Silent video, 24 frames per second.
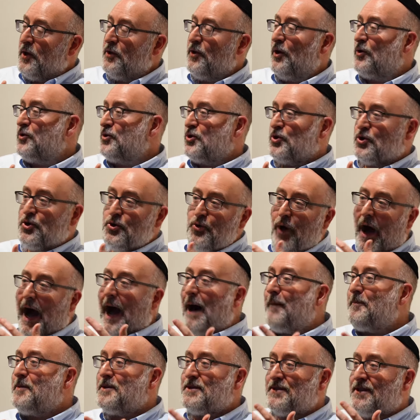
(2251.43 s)
Those two
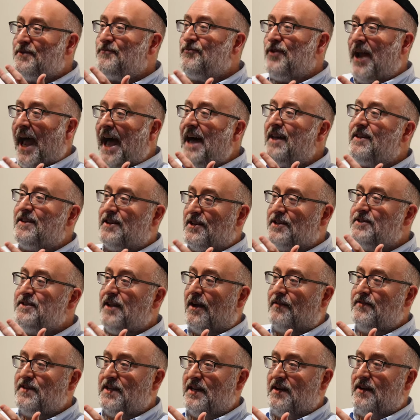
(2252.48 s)
opposite realities
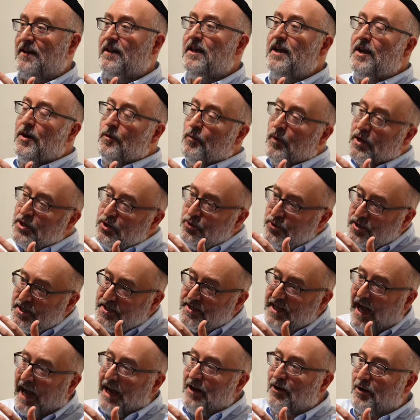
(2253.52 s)
dovetail. What you
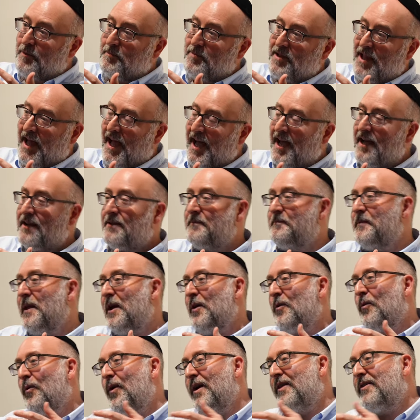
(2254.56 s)
desire and plan
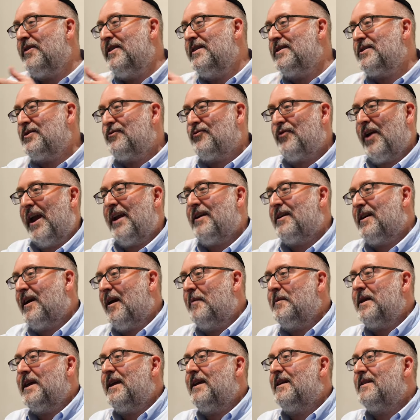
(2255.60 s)
with the Creator
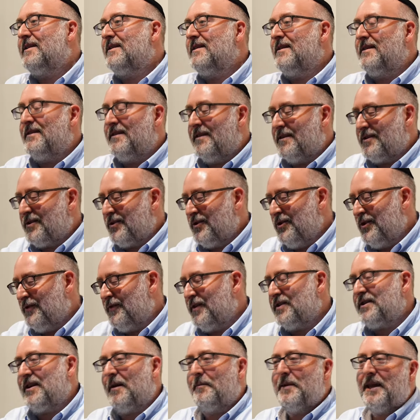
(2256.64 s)
coming in, the, the
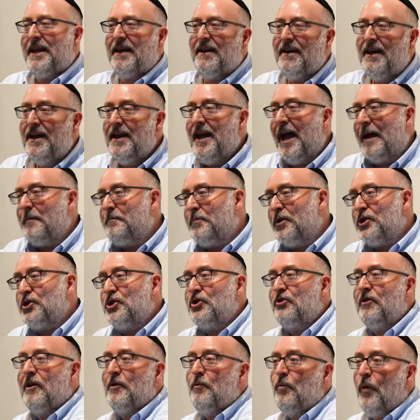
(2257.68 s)
universe coming in and
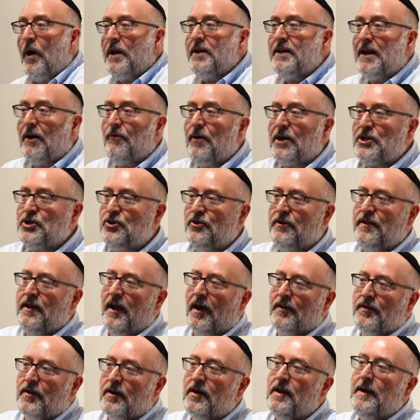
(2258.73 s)
pushing you in one direction or the
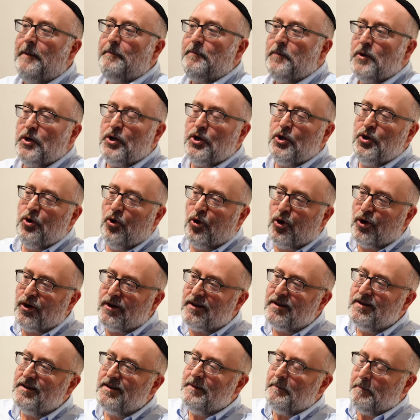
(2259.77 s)
other,
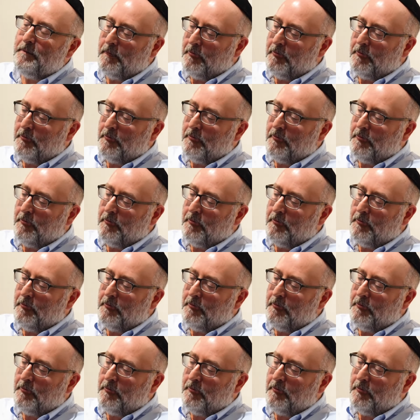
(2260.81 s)
your